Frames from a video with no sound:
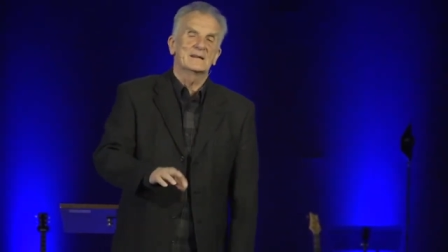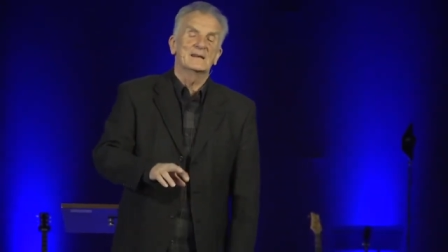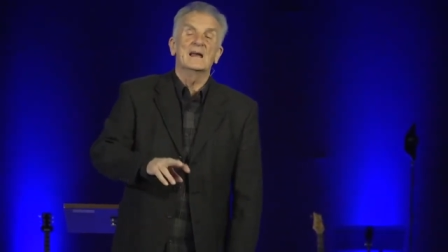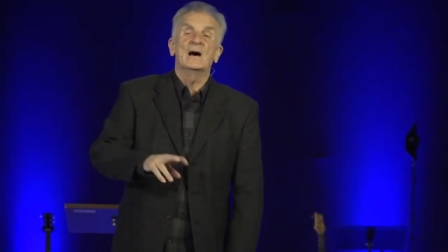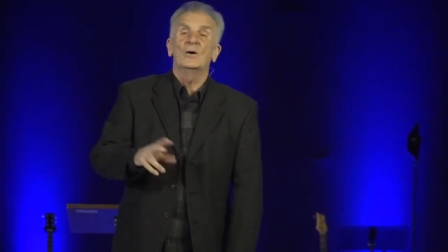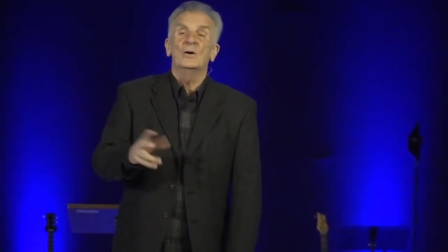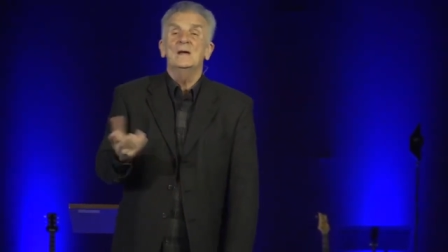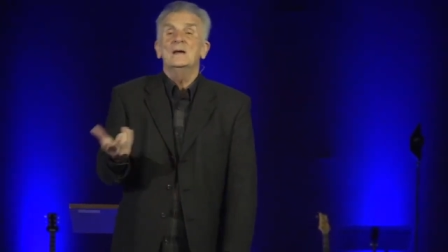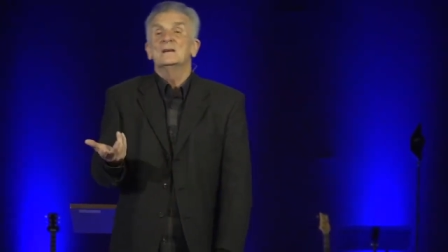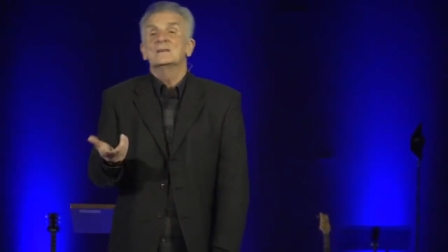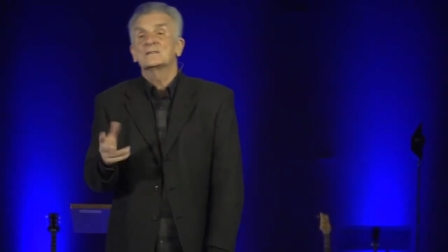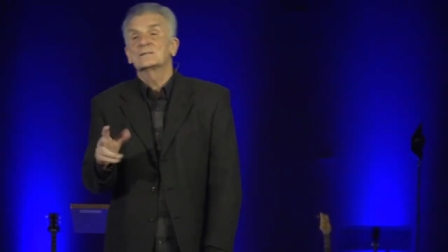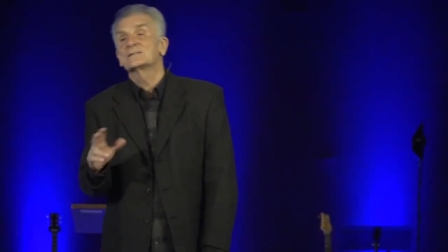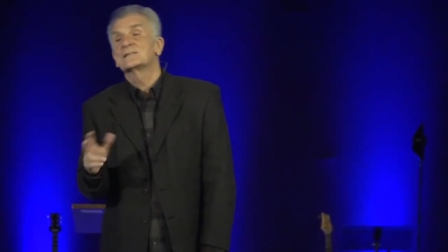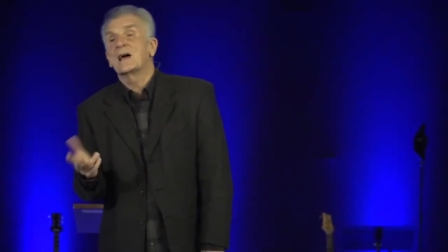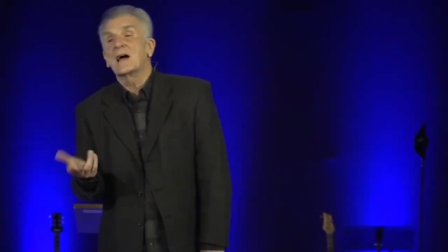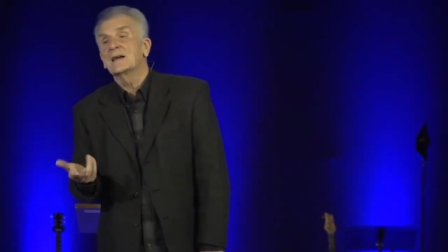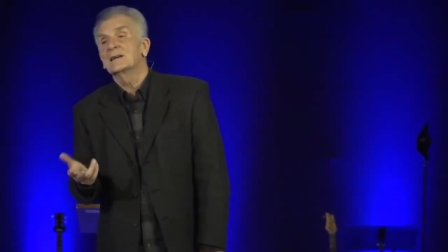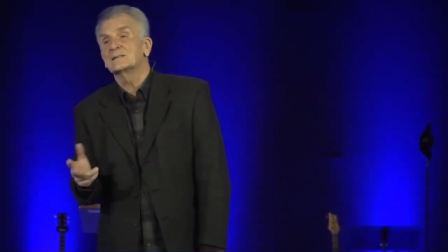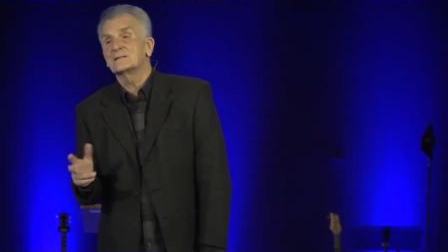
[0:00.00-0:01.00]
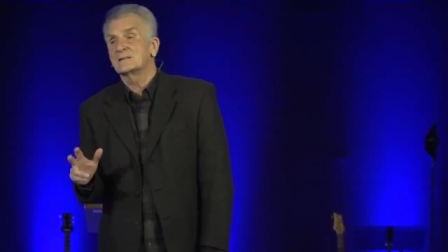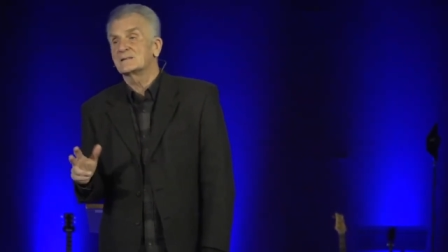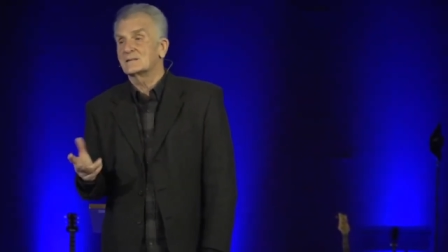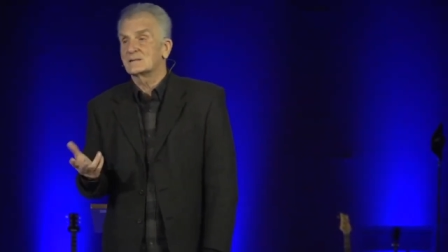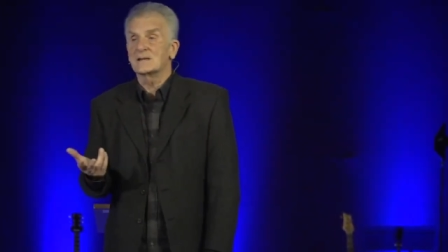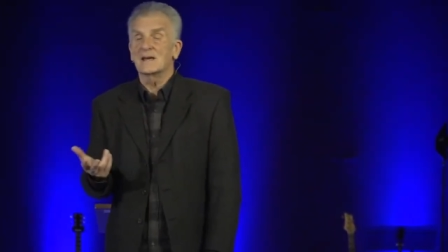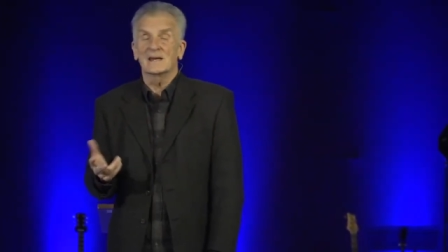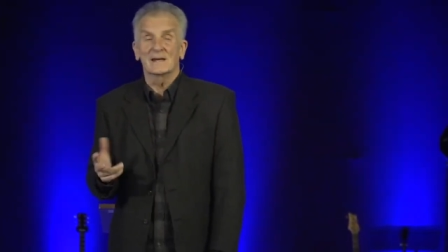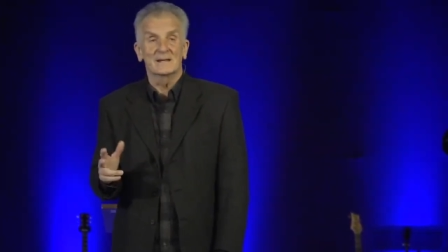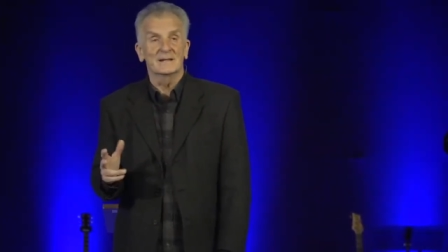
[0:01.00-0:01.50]
Now science is
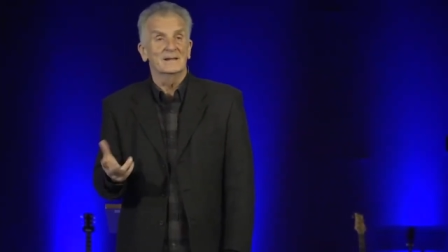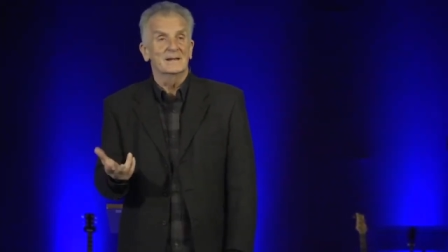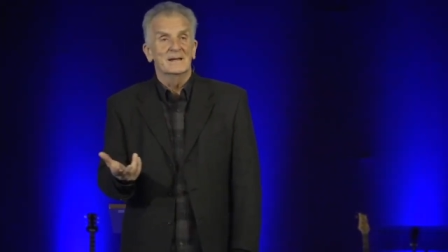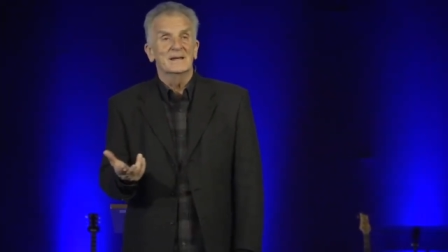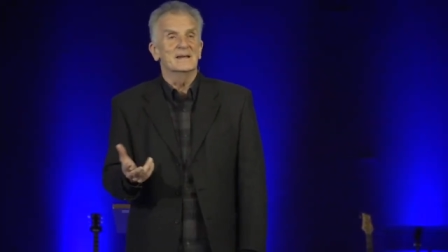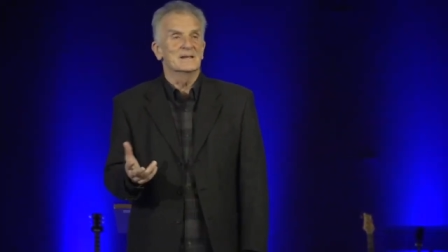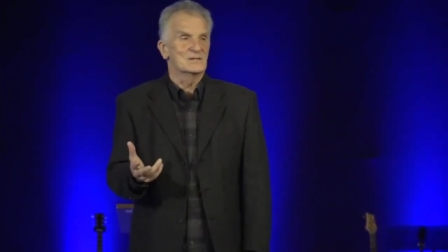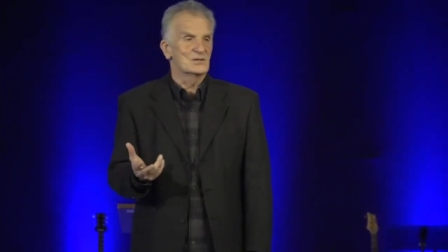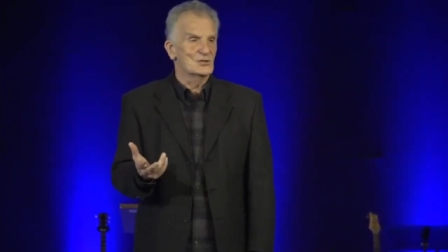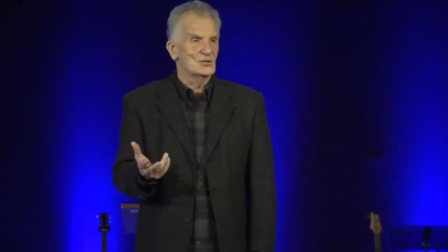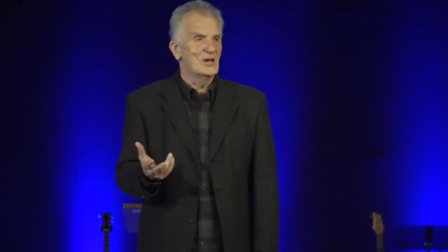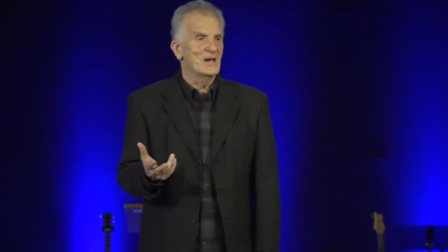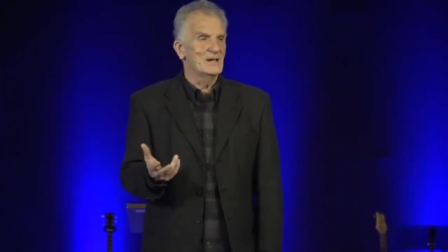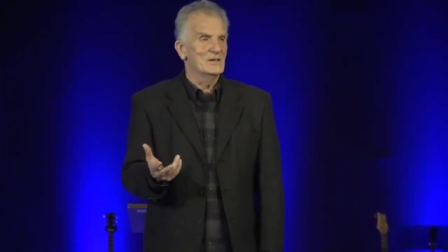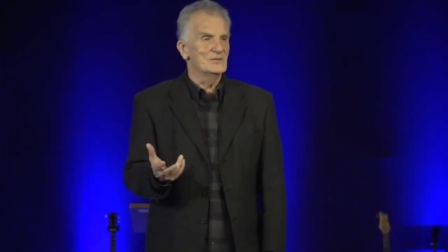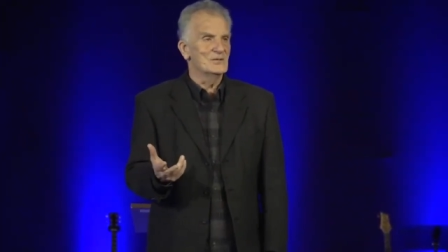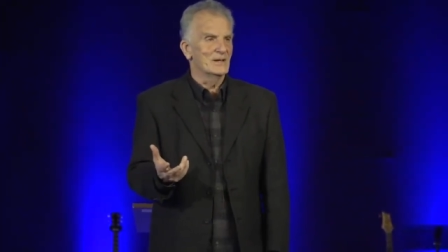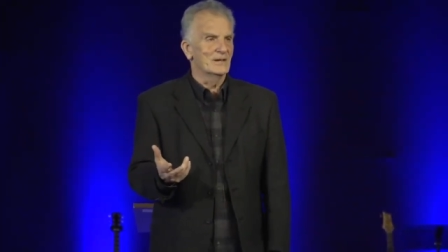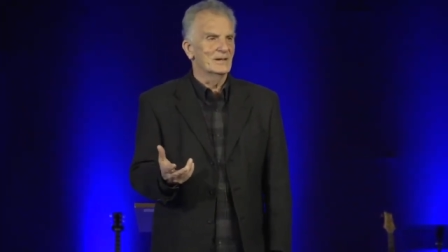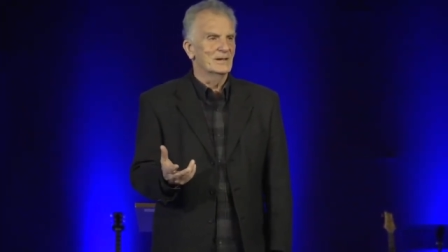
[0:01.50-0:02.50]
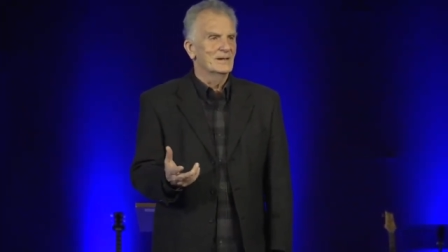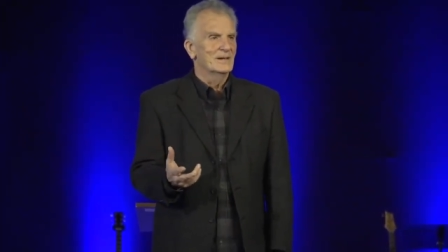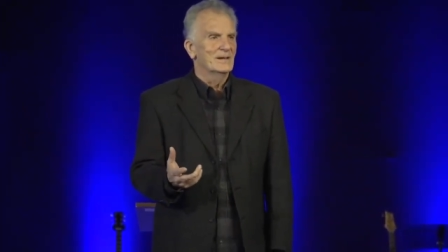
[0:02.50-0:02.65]
saying it's changing.